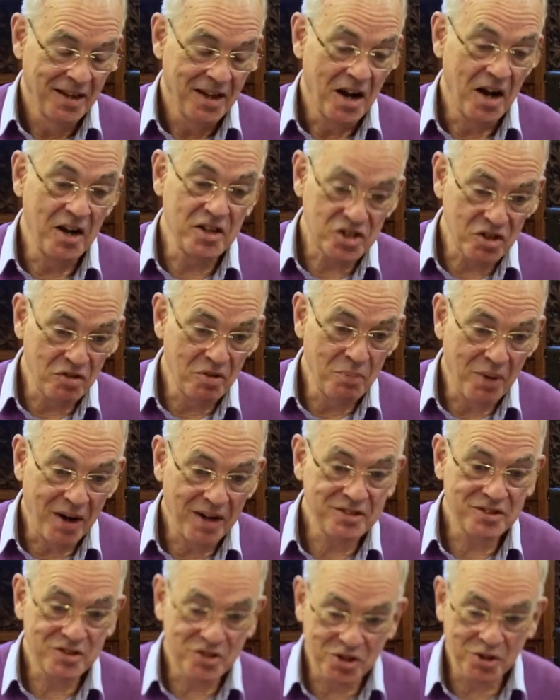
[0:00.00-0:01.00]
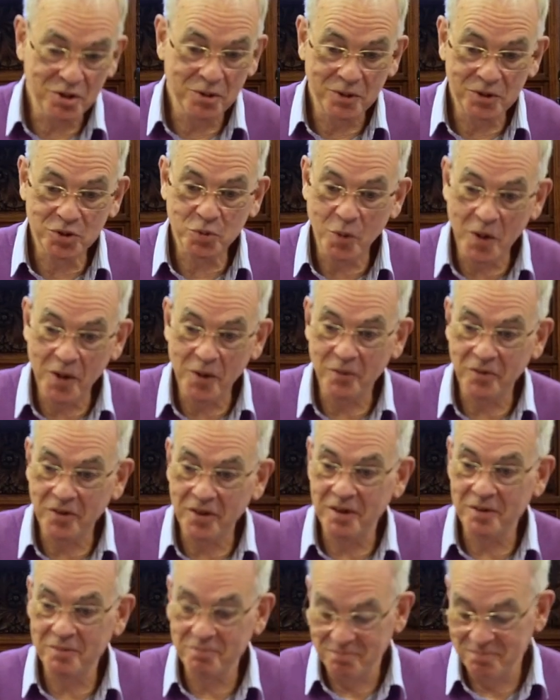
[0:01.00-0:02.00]
And it's a reminder too as well
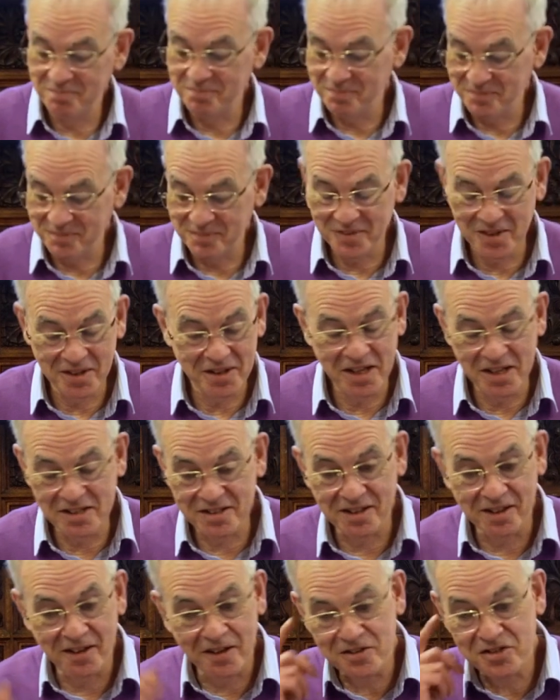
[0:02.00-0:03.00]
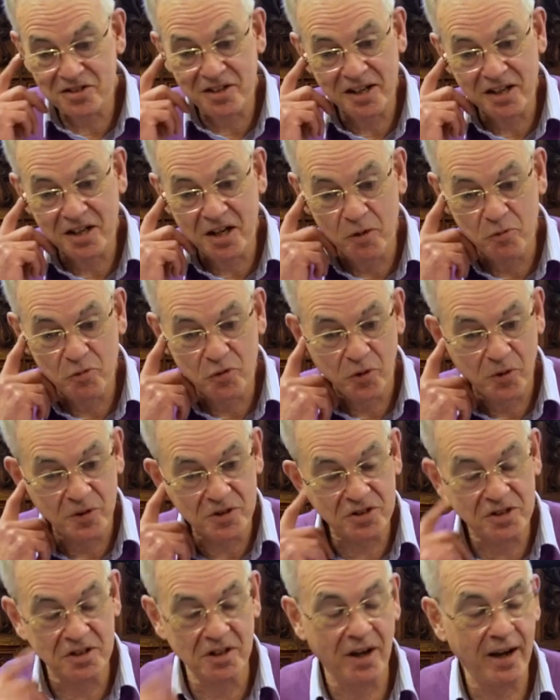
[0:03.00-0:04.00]
that, here's the last take home for us
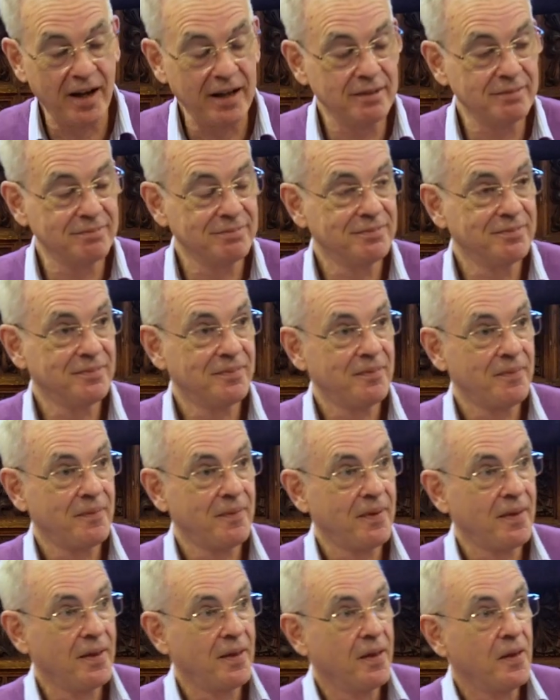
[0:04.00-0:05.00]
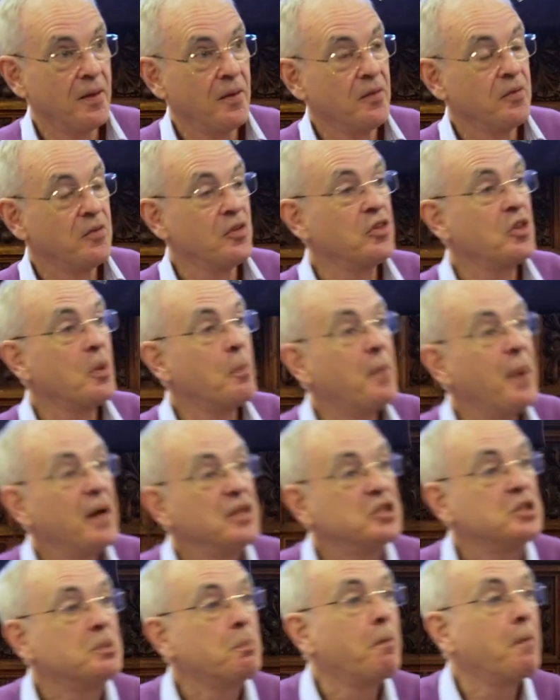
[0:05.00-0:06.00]
tonight, that the
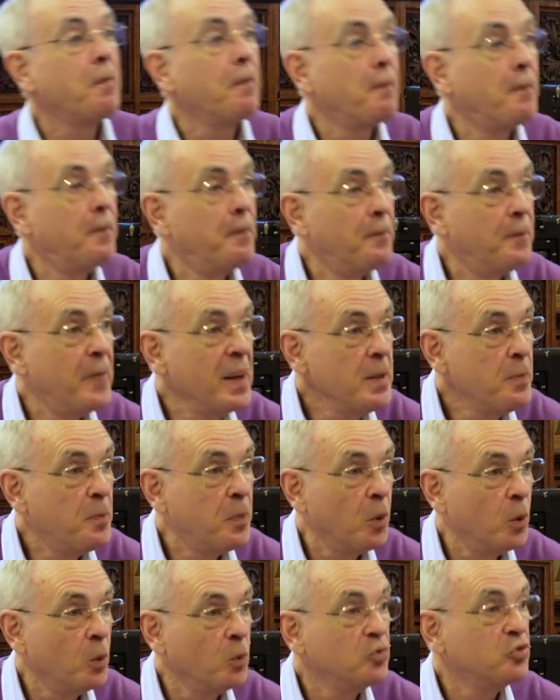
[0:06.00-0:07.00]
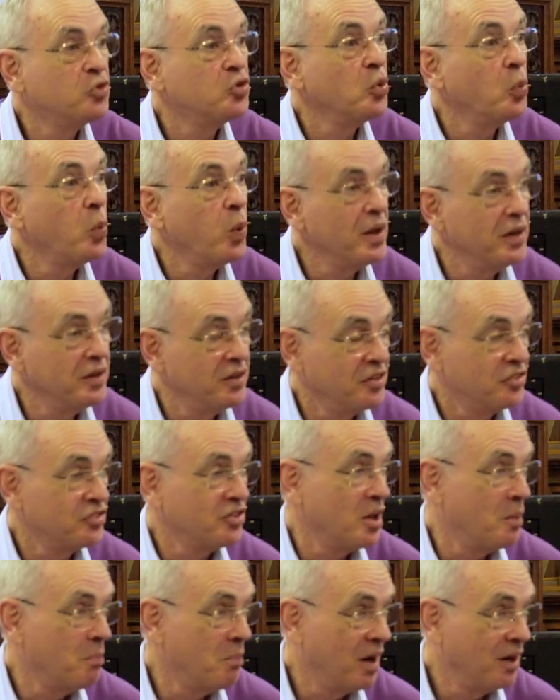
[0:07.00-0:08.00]
best people to
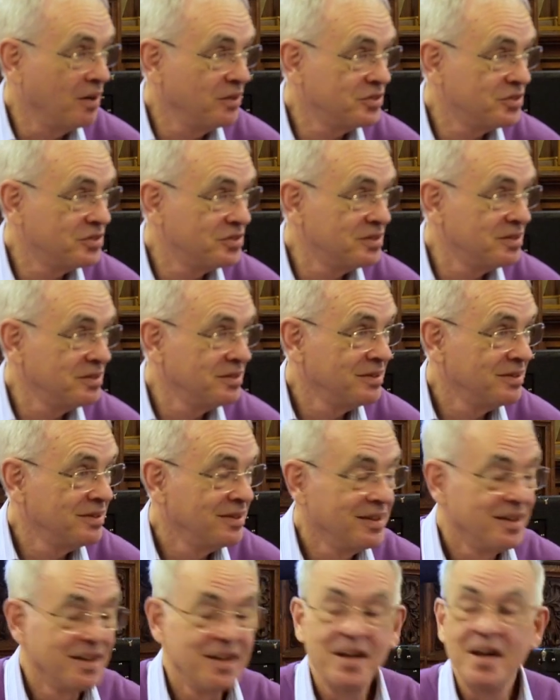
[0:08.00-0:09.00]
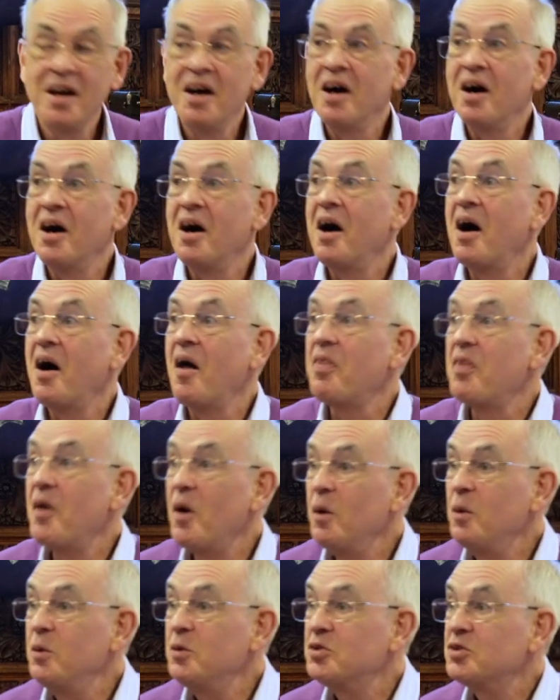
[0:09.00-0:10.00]
witness amongst are
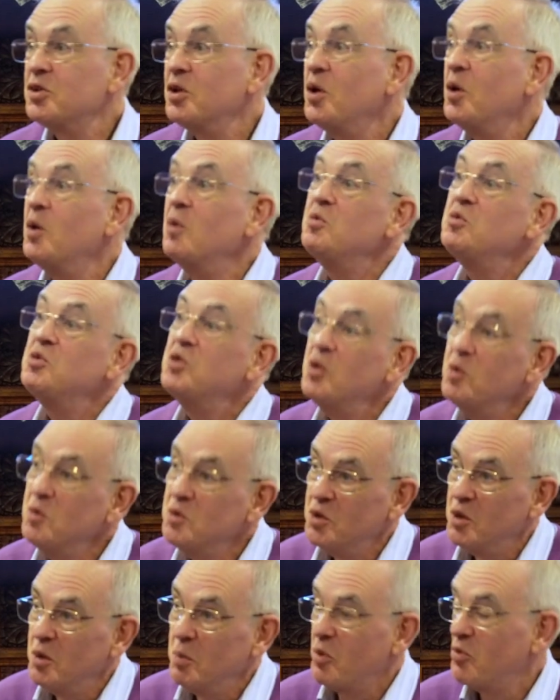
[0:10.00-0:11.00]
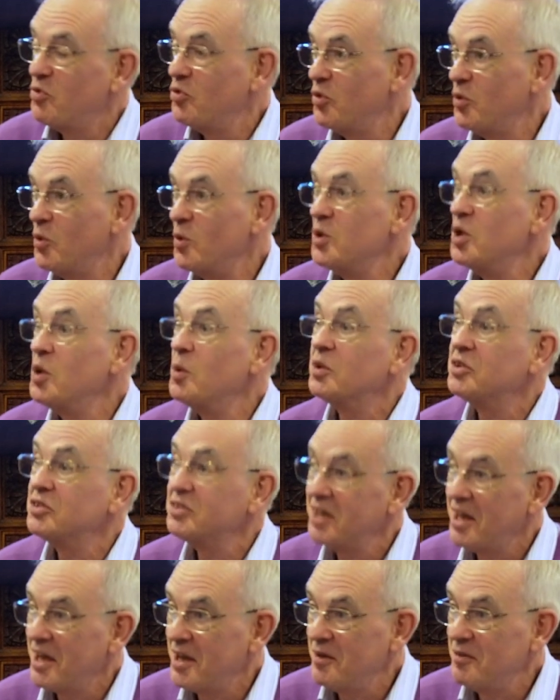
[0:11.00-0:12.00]
those who knew you before you were
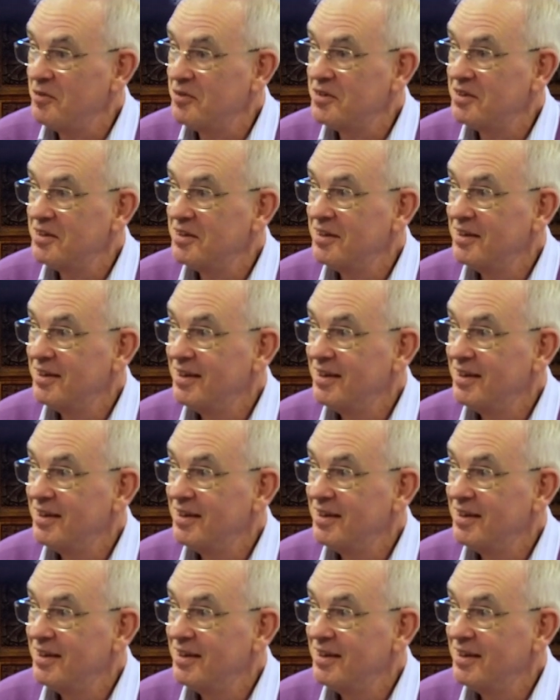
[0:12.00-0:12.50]
saved.